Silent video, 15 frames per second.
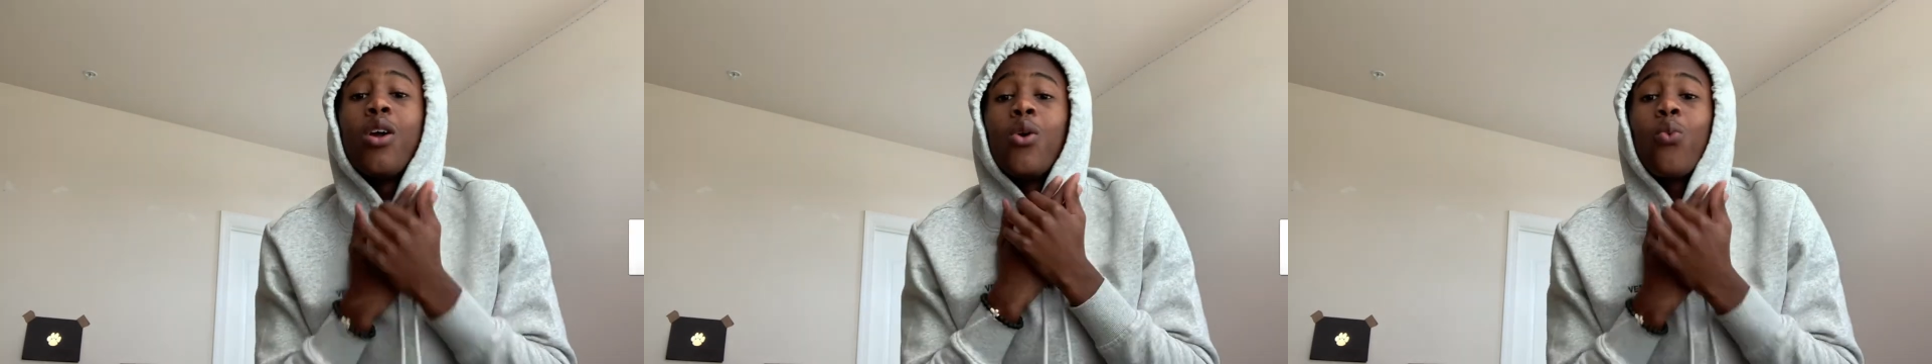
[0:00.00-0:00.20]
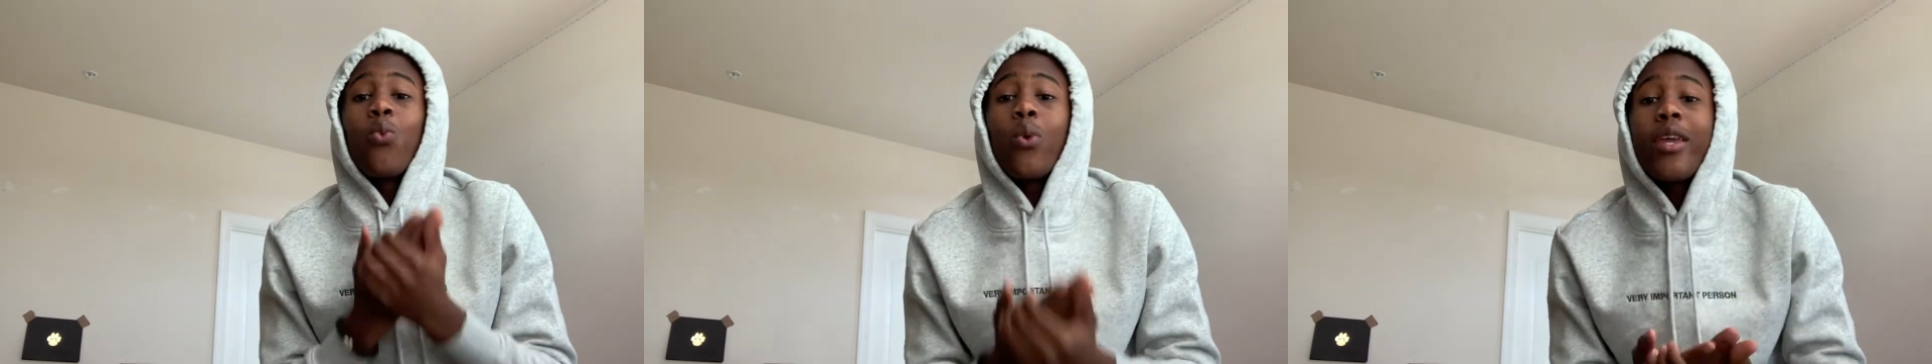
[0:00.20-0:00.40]

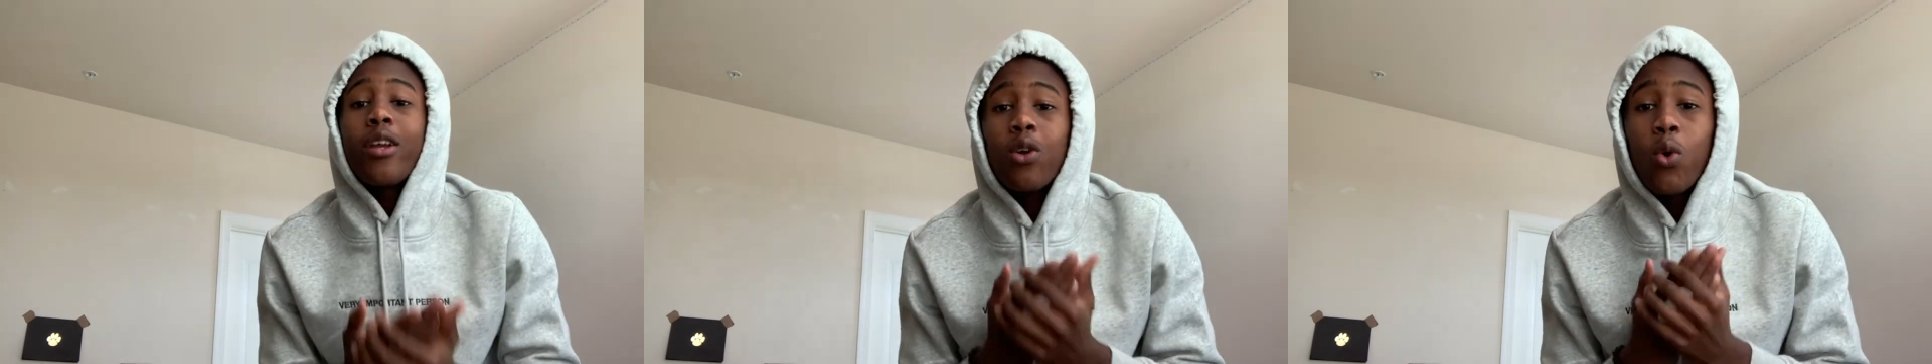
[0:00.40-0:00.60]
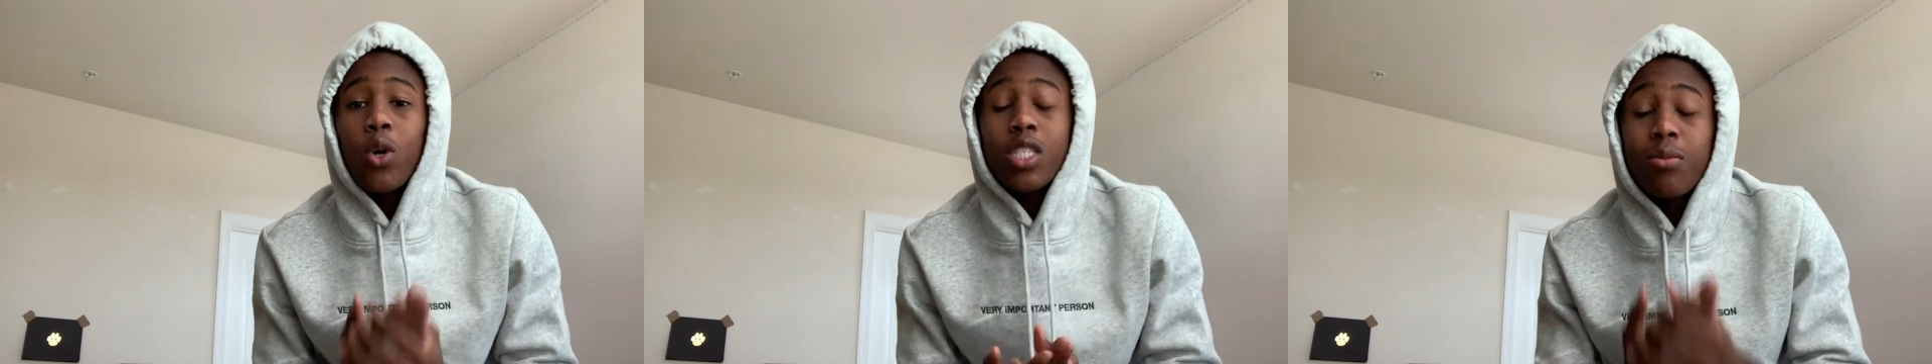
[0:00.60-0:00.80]
We are
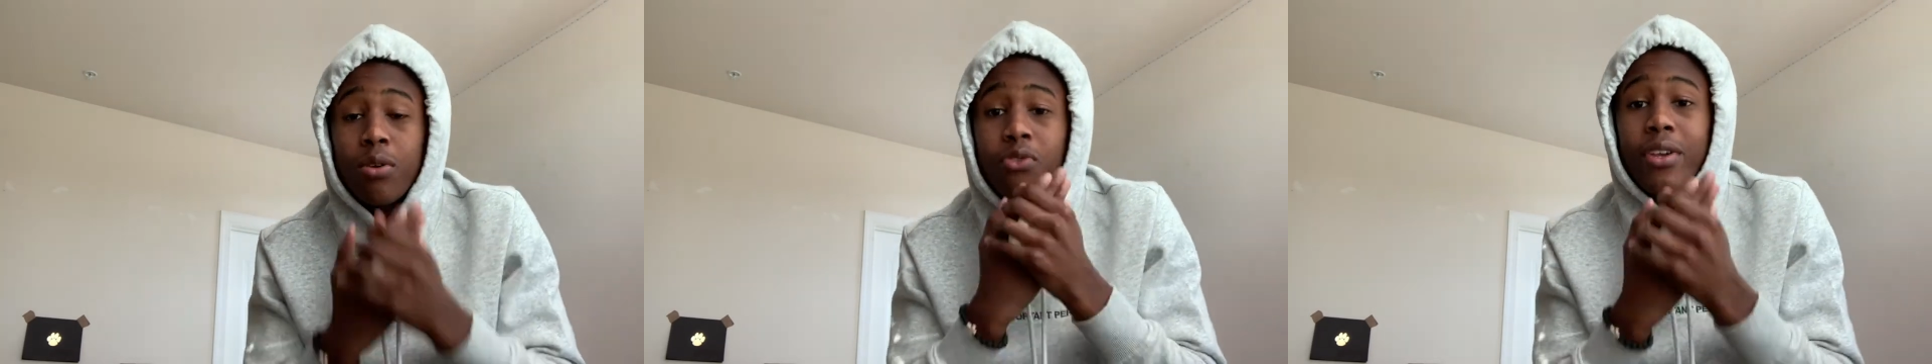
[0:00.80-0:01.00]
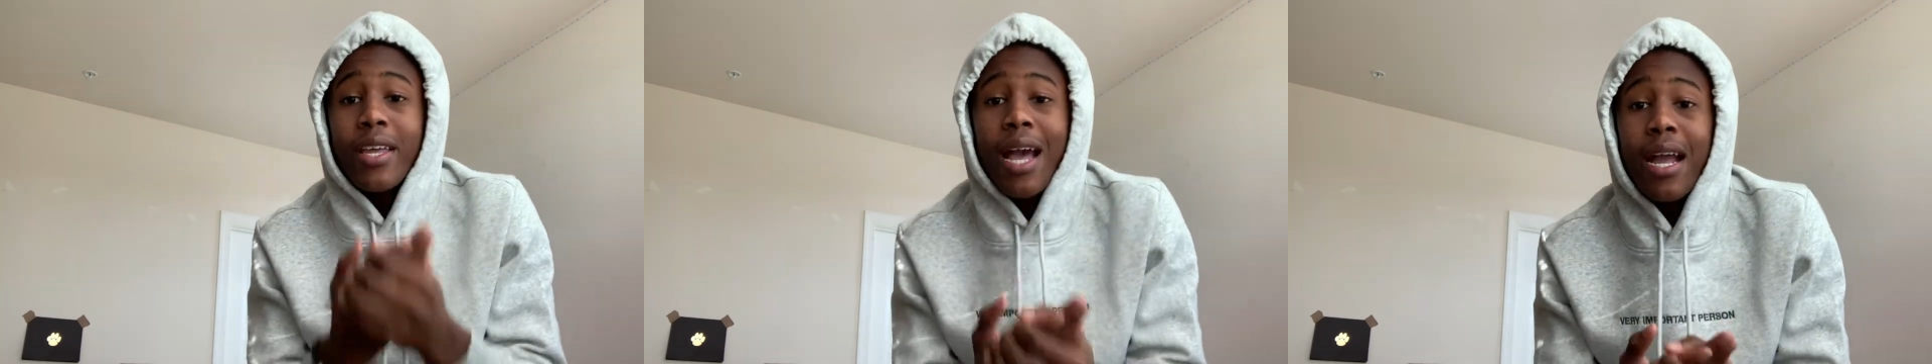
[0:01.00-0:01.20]
going to be
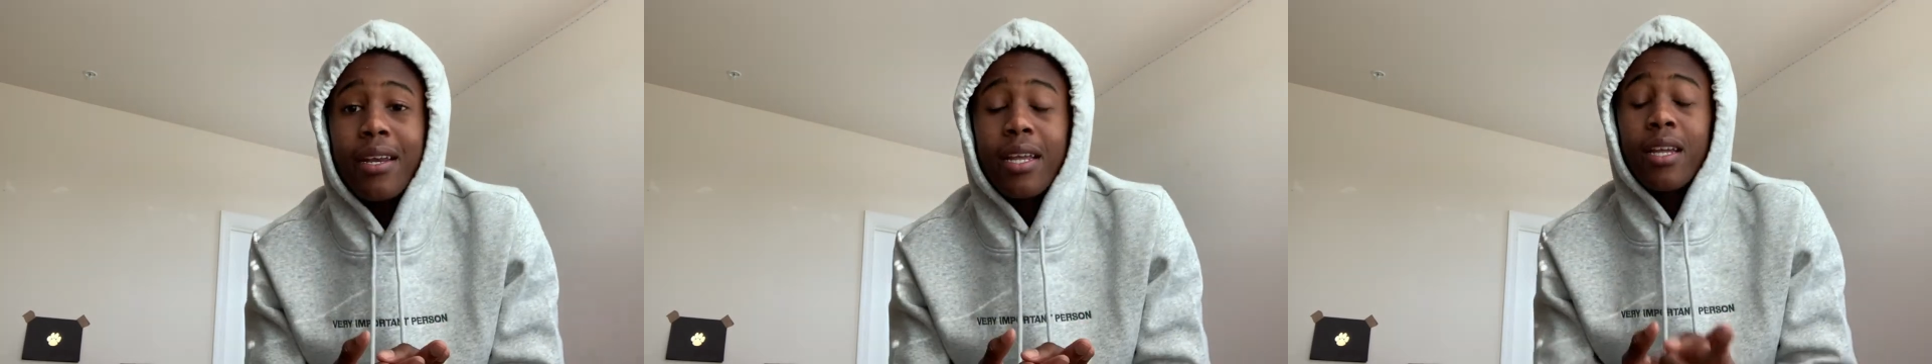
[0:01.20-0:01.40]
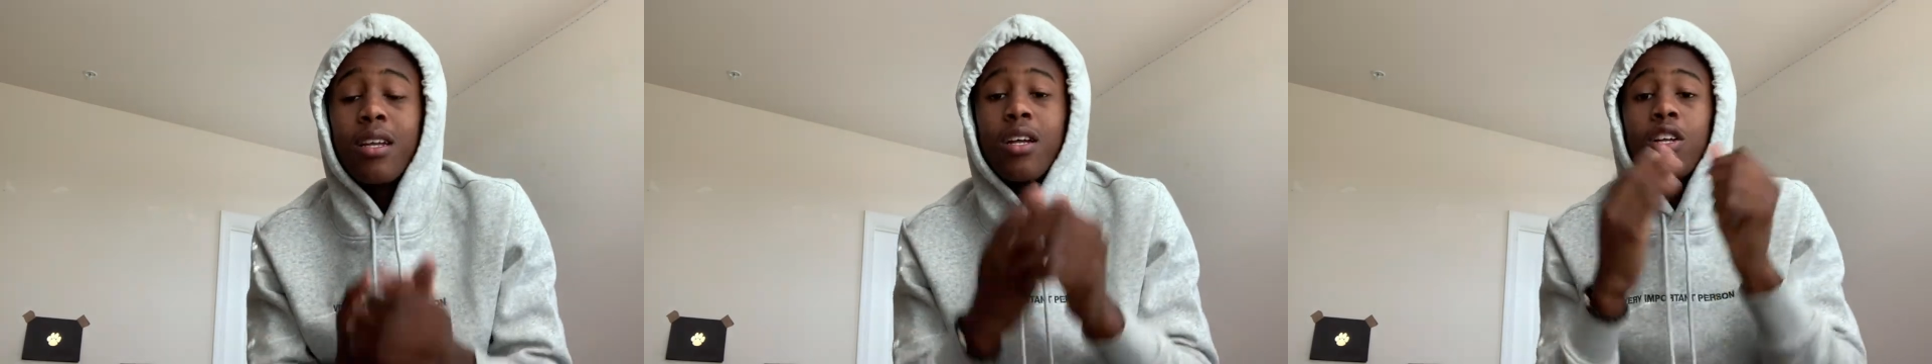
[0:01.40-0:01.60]
reacting